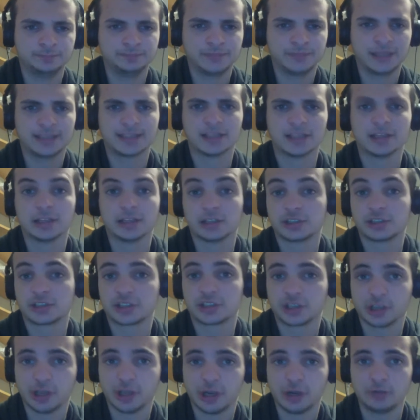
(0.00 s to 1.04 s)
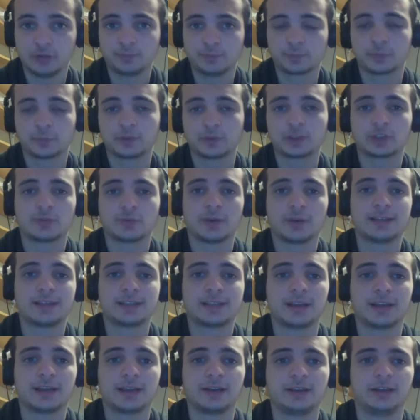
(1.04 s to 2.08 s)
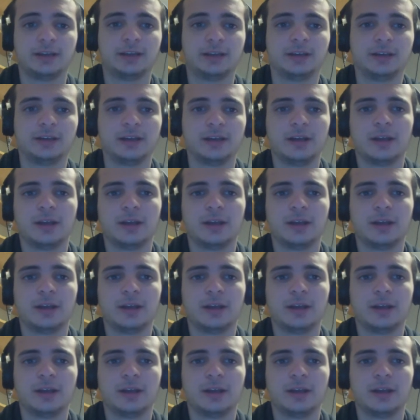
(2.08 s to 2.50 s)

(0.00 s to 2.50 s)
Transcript: It's a little slow, which is why it's down here.